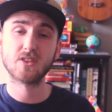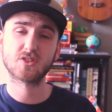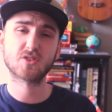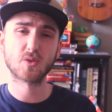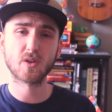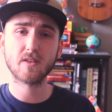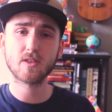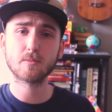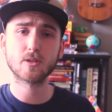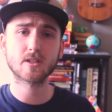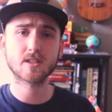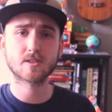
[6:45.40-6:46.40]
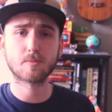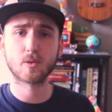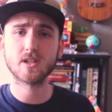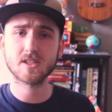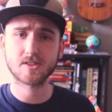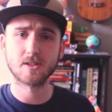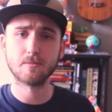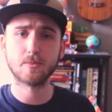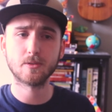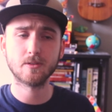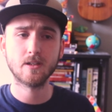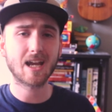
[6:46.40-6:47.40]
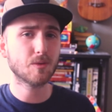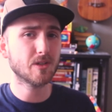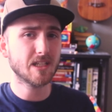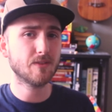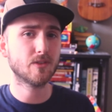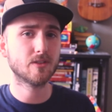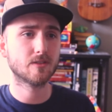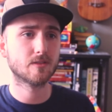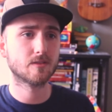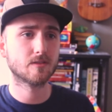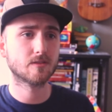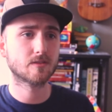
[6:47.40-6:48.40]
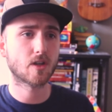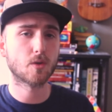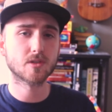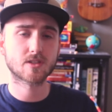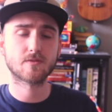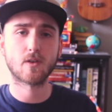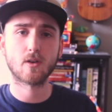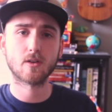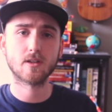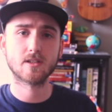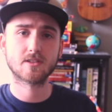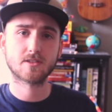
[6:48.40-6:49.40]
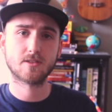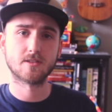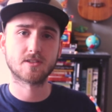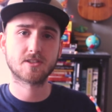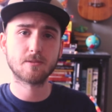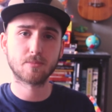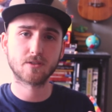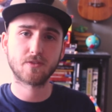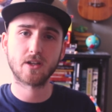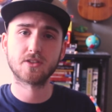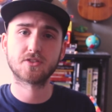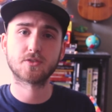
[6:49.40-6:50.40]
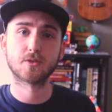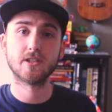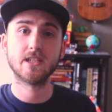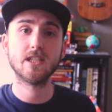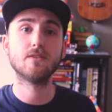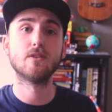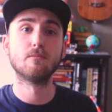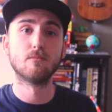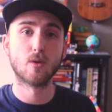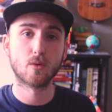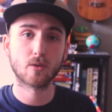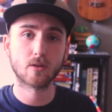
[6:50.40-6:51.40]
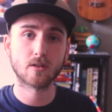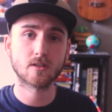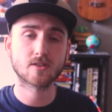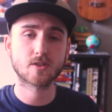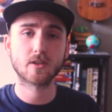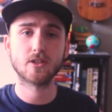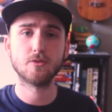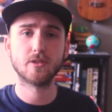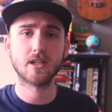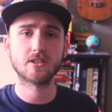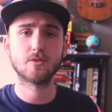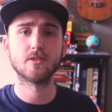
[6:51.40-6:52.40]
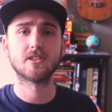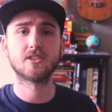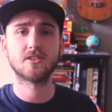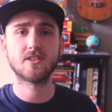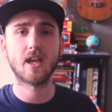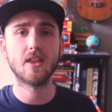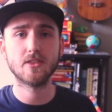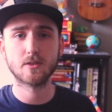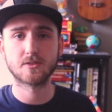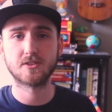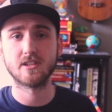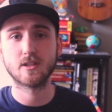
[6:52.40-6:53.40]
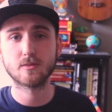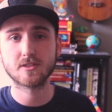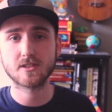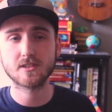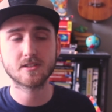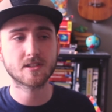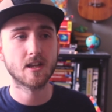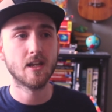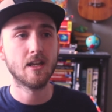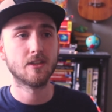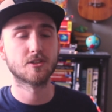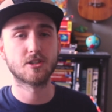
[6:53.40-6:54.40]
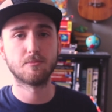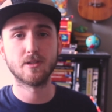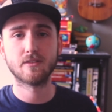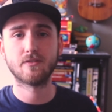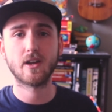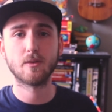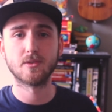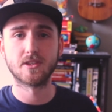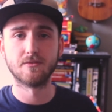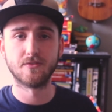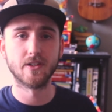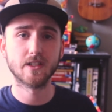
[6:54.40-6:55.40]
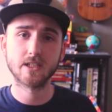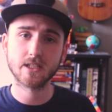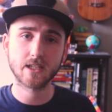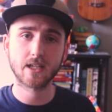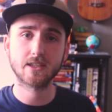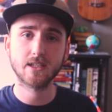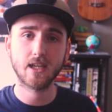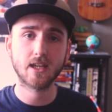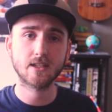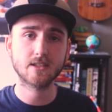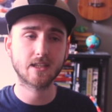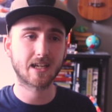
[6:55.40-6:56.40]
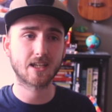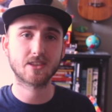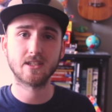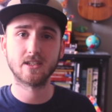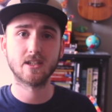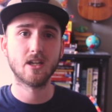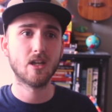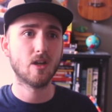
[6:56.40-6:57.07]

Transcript: the story of the book is pretty simple. I would even go as far as to simplify the story even more so that you get to extend those sequences. There's a big fight with the villain at the end that I think